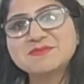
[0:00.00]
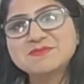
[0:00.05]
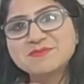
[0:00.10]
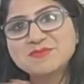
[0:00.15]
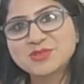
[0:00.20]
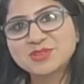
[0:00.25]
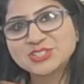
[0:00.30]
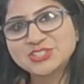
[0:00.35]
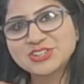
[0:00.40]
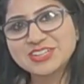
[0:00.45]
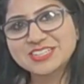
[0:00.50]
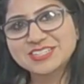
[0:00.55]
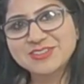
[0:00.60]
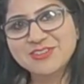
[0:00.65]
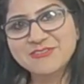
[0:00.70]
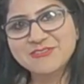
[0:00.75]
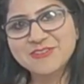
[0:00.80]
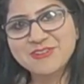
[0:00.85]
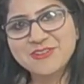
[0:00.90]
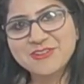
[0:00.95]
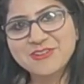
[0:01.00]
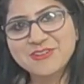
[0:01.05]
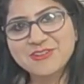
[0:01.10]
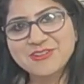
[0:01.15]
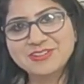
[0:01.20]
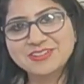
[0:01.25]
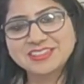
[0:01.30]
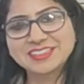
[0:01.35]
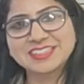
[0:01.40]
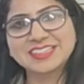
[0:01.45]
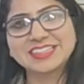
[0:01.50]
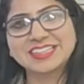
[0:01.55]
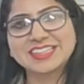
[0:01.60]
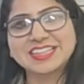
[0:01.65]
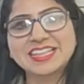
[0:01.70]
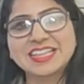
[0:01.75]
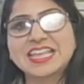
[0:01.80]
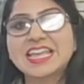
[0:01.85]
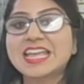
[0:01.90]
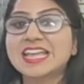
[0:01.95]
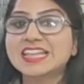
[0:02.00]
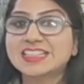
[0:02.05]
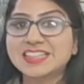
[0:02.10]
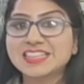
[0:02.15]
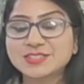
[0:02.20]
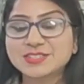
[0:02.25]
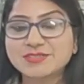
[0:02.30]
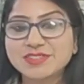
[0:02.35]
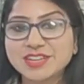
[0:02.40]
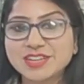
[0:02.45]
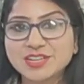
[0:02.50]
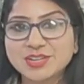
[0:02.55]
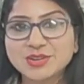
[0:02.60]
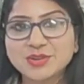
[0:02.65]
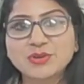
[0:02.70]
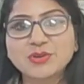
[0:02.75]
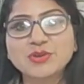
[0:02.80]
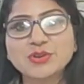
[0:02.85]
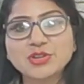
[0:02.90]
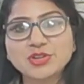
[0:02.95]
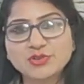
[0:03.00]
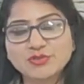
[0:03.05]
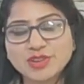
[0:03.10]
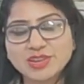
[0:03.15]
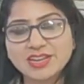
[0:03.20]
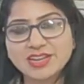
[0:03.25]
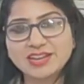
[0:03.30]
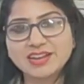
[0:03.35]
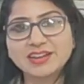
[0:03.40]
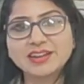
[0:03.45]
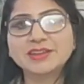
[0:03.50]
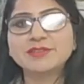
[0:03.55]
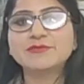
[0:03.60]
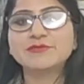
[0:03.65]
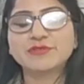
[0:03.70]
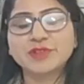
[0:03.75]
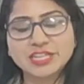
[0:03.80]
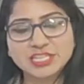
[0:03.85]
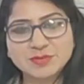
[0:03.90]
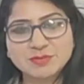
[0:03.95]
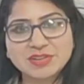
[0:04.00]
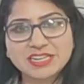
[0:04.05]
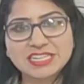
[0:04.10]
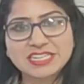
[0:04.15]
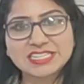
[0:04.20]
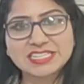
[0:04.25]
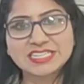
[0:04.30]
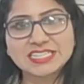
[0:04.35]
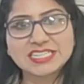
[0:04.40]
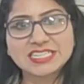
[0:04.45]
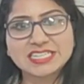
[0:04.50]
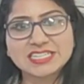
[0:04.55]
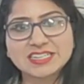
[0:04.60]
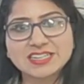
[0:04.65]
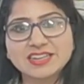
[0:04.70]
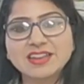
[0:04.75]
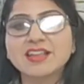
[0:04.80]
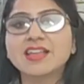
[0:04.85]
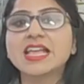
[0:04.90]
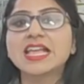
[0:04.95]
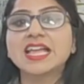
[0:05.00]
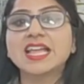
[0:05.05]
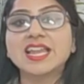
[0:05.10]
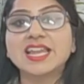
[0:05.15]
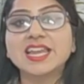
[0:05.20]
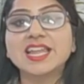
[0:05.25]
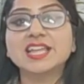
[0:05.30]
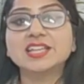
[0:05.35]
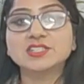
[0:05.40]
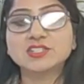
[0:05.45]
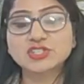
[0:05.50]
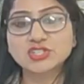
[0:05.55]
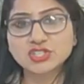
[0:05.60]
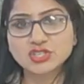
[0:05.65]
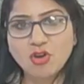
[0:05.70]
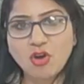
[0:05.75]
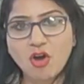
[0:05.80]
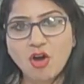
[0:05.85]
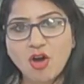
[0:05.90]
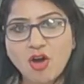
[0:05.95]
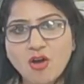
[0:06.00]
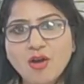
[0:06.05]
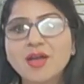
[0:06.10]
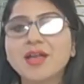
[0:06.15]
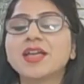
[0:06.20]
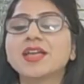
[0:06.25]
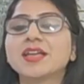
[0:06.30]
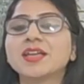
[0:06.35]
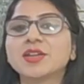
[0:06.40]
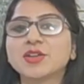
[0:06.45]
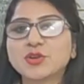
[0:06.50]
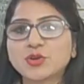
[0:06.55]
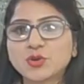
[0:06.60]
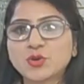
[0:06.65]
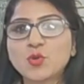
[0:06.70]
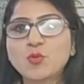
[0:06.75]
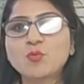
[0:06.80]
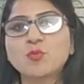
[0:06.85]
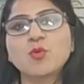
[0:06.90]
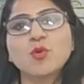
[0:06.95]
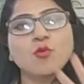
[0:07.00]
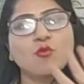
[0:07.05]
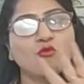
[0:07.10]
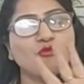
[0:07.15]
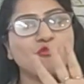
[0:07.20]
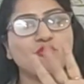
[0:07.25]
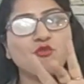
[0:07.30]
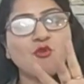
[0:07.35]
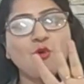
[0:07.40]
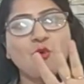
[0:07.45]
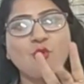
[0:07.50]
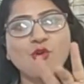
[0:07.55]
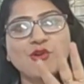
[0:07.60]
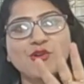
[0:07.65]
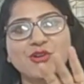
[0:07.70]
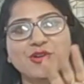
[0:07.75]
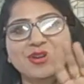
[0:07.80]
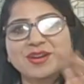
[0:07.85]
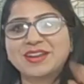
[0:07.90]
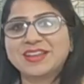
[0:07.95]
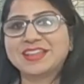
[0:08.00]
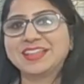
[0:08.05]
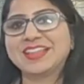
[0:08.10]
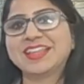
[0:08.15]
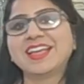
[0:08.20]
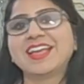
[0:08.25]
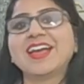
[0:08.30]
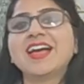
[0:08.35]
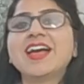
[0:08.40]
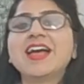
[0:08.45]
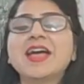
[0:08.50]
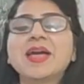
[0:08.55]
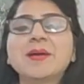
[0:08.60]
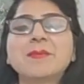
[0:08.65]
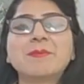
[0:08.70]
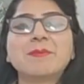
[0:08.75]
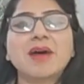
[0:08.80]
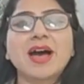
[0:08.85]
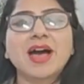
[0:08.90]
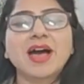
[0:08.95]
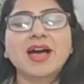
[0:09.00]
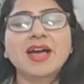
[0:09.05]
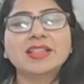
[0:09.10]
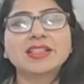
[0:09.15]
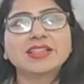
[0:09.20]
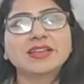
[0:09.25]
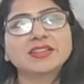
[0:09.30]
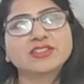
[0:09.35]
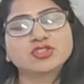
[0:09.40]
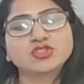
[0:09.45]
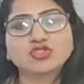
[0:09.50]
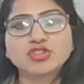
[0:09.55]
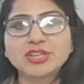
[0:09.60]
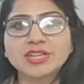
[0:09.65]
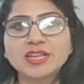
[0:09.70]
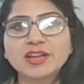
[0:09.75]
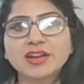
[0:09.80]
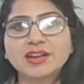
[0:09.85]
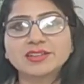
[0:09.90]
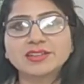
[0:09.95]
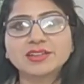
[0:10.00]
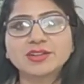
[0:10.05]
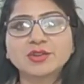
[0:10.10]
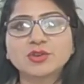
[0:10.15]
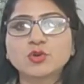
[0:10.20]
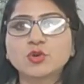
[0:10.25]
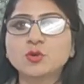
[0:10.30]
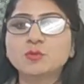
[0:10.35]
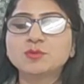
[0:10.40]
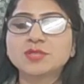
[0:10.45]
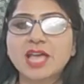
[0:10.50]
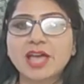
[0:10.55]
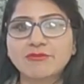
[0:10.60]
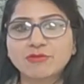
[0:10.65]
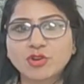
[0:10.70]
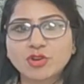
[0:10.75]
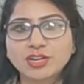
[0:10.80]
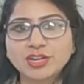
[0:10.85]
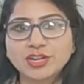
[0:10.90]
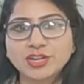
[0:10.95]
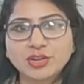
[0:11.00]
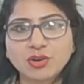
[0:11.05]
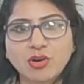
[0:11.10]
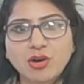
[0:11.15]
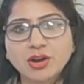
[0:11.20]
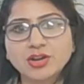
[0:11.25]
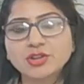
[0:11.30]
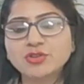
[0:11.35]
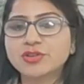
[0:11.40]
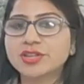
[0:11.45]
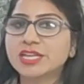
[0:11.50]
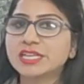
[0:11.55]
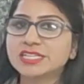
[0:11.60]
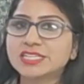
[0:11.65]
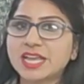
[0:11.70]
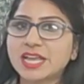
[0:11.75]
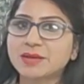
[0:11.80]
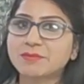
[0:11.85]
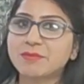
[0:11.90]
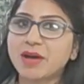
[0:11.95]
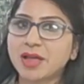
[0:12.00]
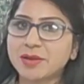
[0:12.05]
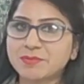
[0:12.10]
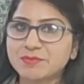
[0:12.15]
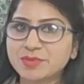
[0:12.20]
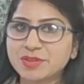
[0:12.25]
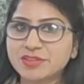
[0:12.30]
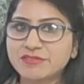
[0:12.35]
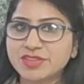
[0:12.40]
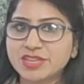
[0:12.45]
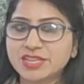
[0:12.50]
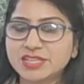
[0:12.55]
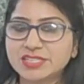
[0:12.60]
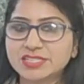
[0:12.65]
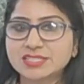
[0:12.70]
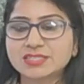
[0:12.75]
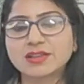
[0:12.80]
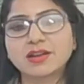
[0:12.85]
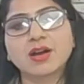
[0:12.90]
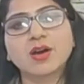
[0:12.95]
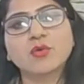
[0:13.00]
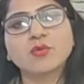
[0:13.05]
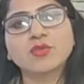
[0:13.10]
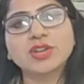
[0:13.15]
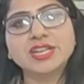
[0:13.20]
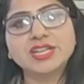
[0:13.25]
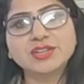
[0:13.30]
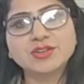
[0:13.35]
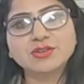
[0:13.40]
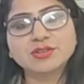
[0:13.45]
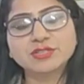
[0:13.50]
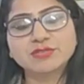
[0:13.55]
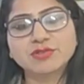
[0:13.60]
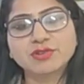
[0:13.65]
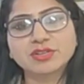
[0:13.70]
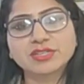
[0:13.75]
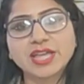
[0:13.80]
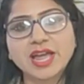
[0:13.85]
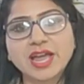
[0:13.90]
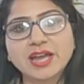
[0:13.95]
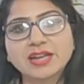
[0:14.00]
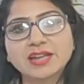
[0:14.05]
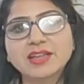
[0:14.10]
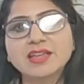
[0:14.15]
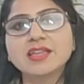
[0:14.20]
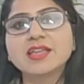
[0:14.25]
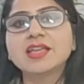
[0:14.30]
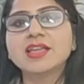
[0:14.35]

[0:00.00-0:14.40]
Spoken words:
Bonjour les enfants! In this video, you will learn French pronunciation, leçon group 4. The 3 other groups I have already taught. You can check my previous videos for that.